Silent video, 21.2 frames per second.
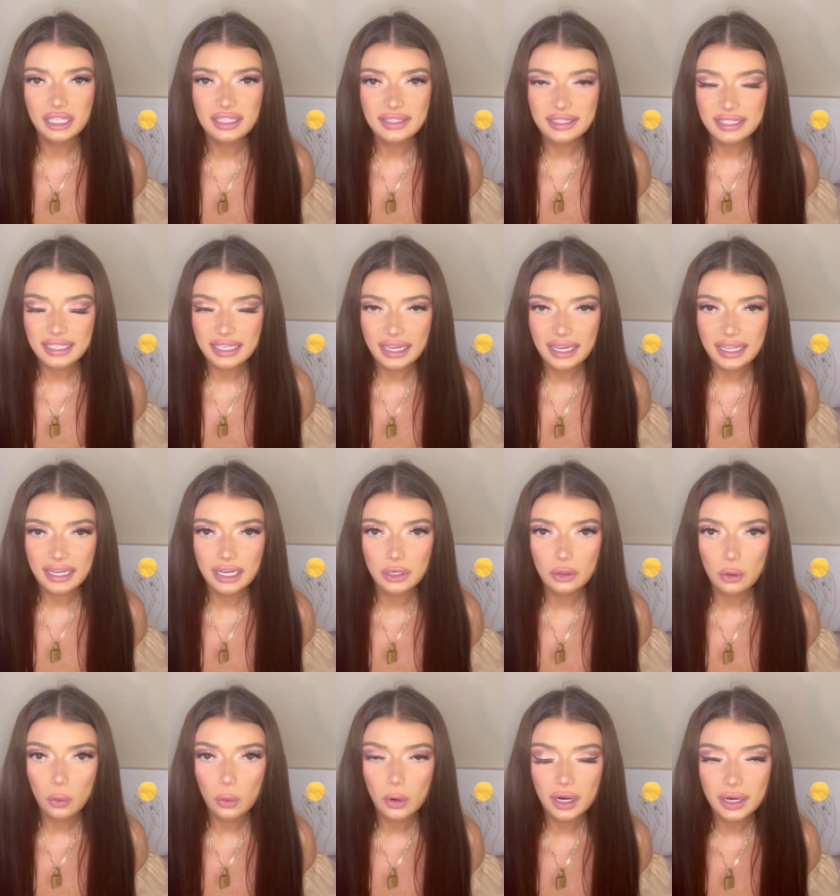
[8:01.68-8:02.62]
see and
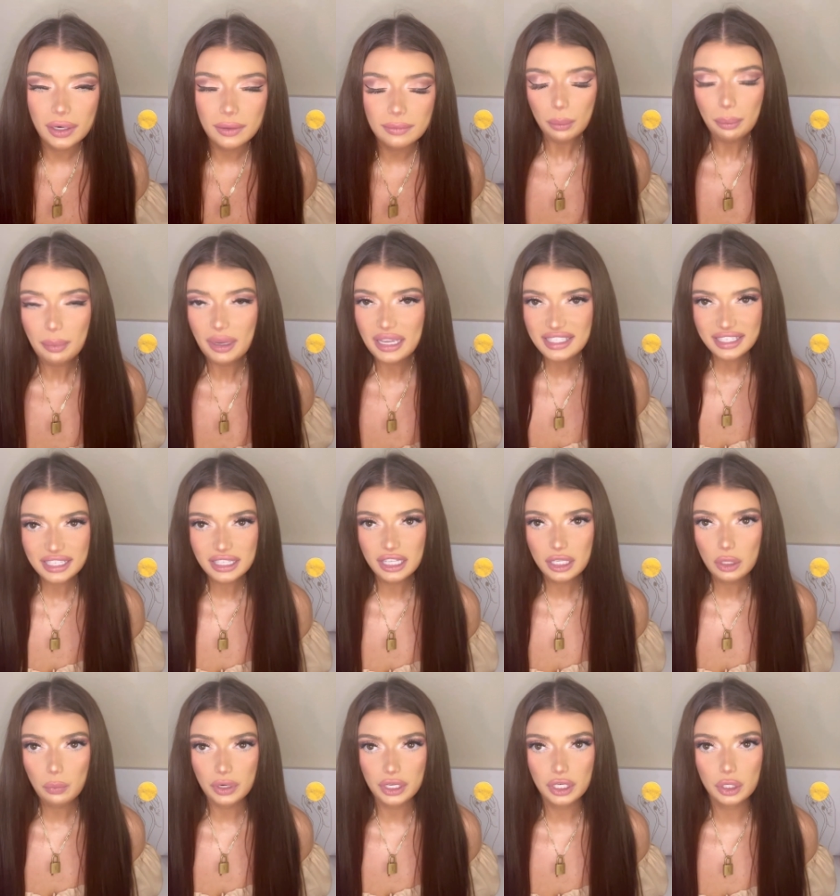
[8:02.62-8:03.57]
ignore. Basically,
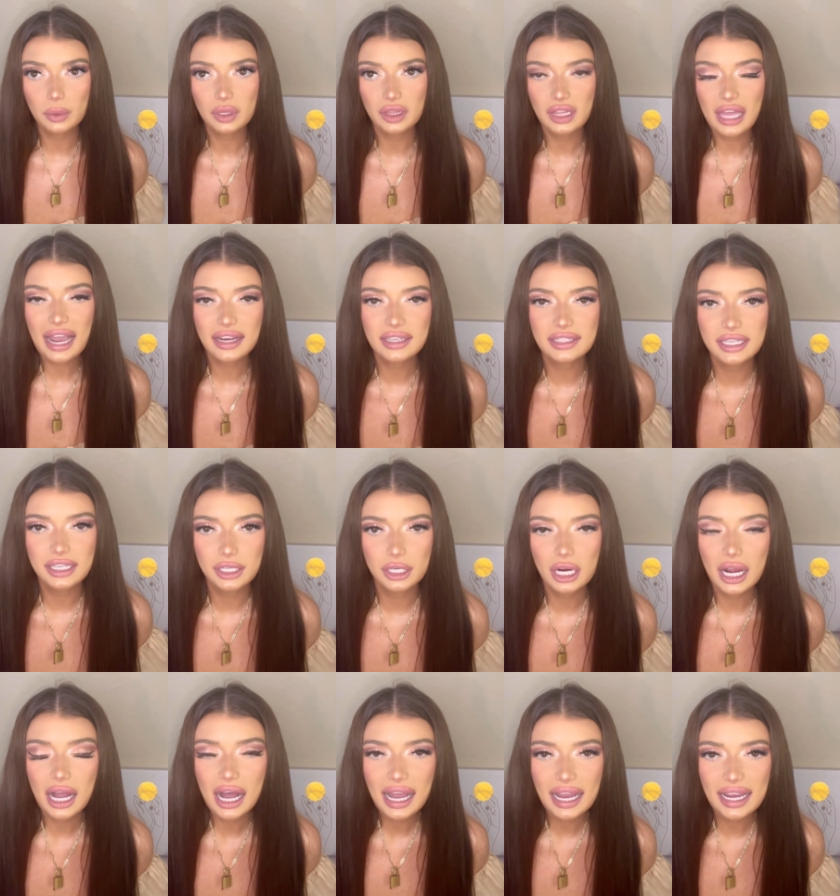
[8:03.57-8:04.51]
when you're relaxing your
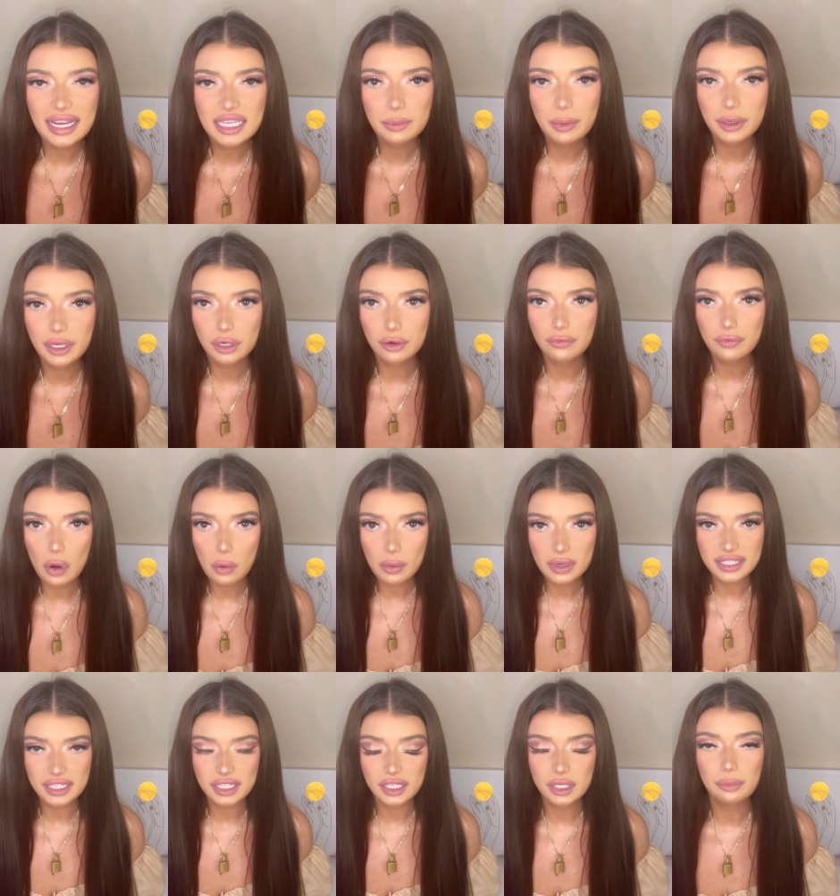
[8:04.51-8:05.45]
eyes, but you're
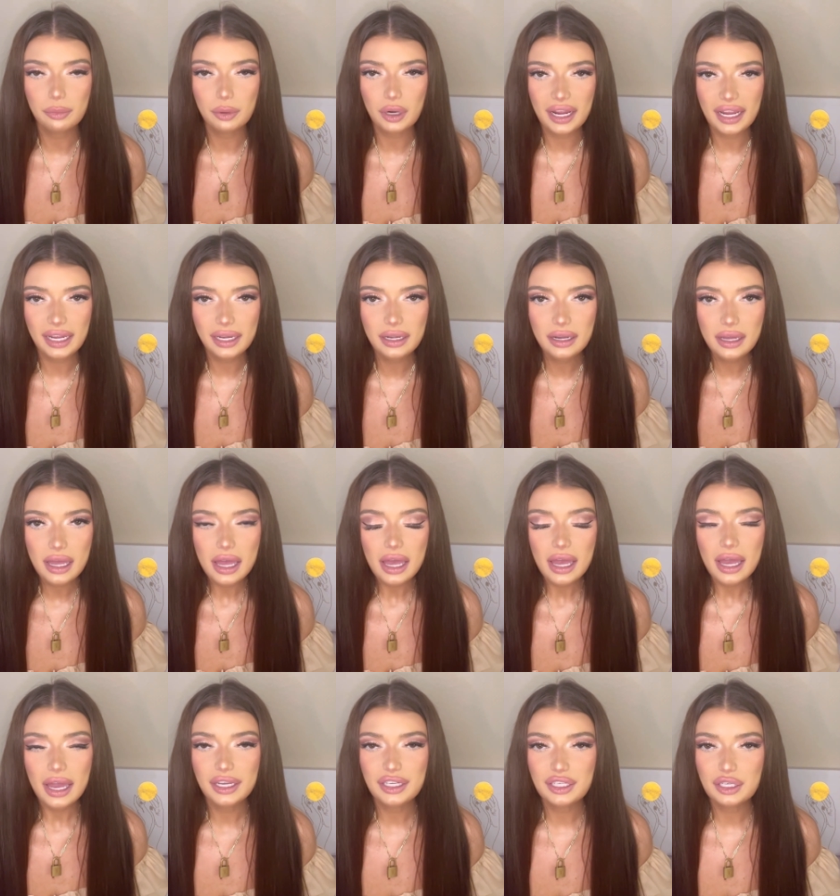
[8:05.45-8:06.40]
focusing your brain
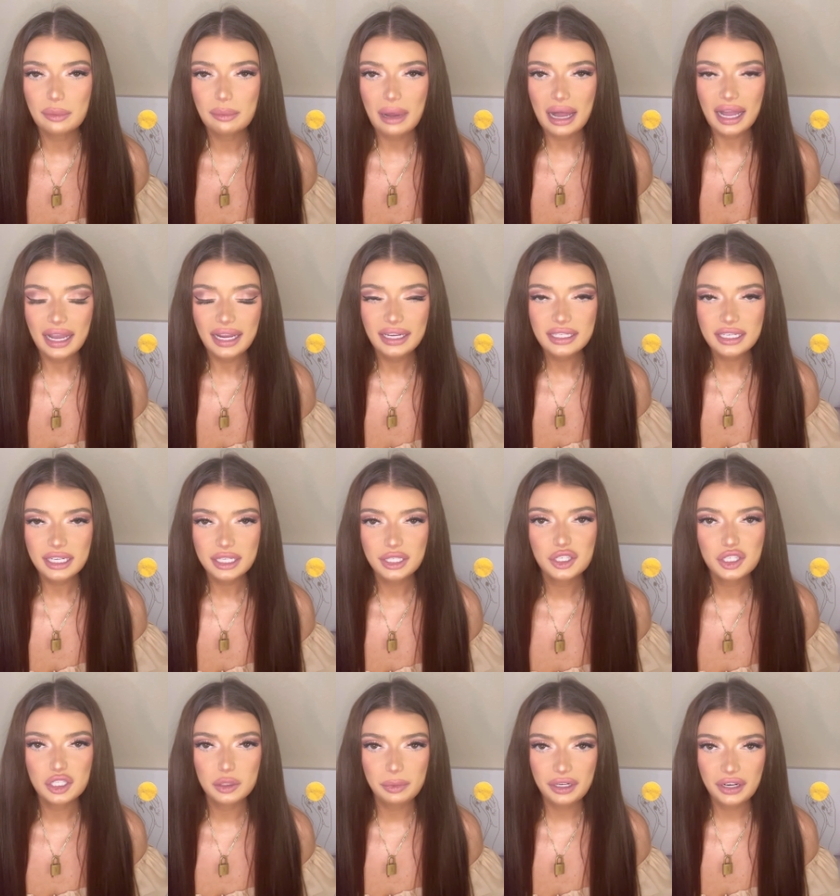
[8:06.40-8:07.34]
and your mind and your
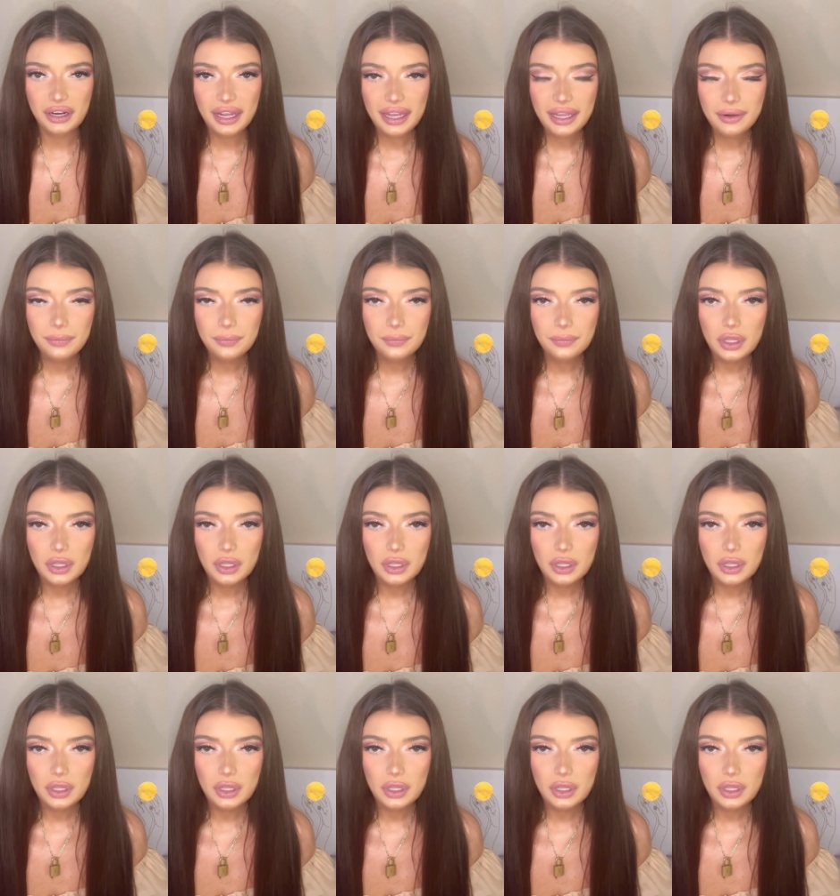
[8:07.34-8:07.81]
spirit,